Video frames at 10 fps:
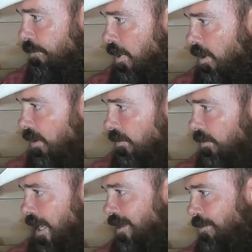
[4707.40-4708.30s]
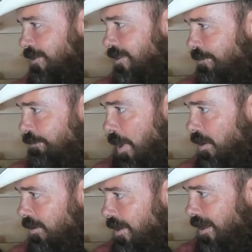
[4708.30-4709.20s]
Paul, hey, what's up,
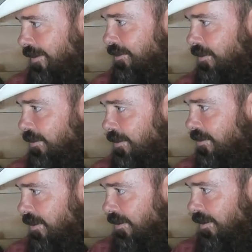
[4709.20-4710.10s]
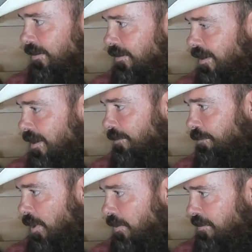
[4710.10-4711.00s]
Paul? How you doing, sir?
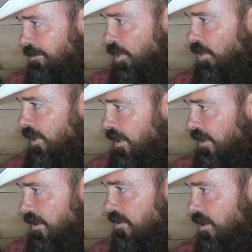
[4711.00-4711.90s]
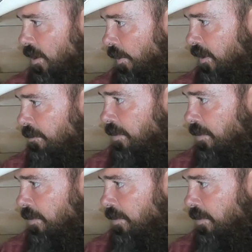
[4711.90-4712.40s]
Paul's boy is going to